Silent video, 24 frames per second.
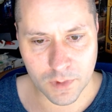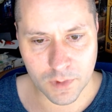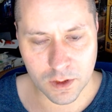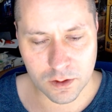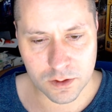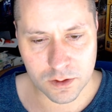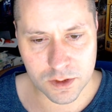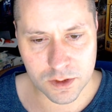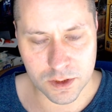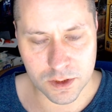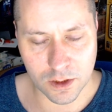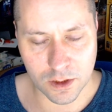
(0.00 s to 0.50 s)

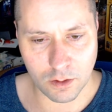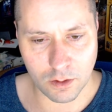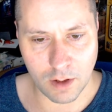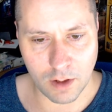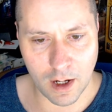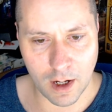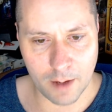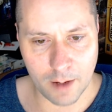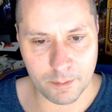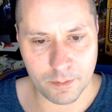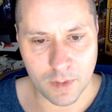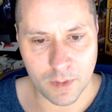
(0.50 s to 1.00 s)
So
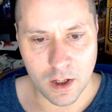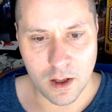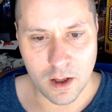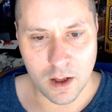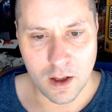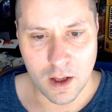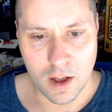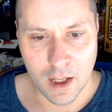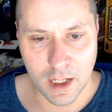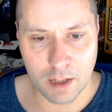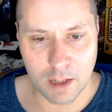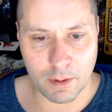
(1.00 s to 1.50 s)
I'm
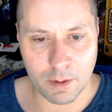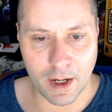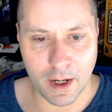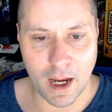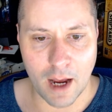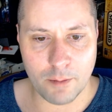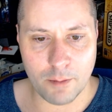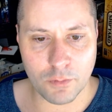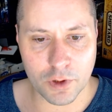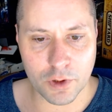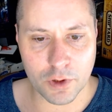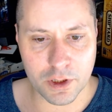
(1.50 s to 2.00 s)

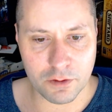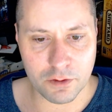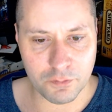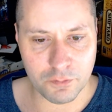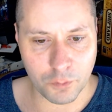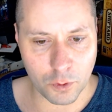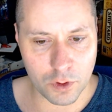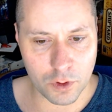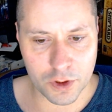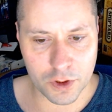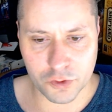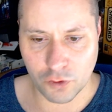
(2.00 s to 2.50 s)
looking
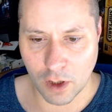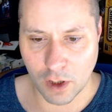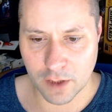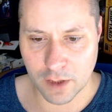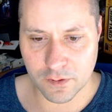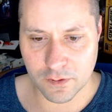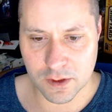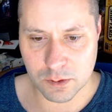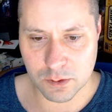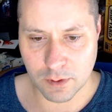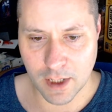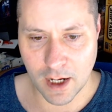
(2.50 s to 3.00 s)
forward to trying
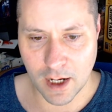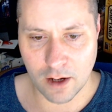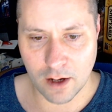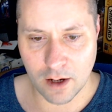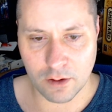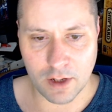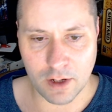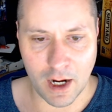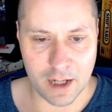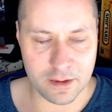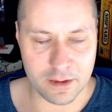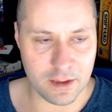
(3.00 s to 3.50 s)
this one out.
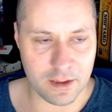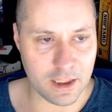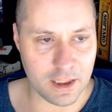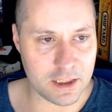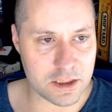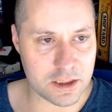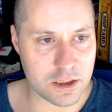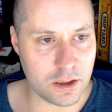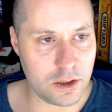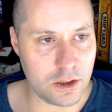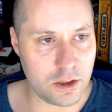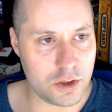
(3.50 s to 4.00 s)
I think it's
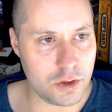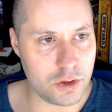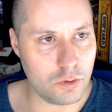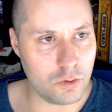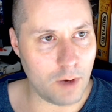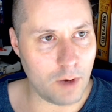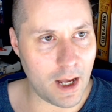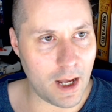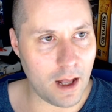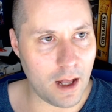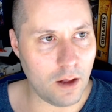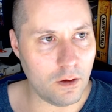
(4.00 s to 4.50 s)
going to do
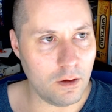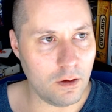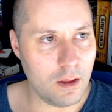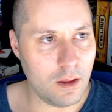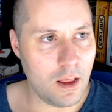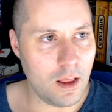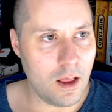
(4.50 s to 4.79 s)
well.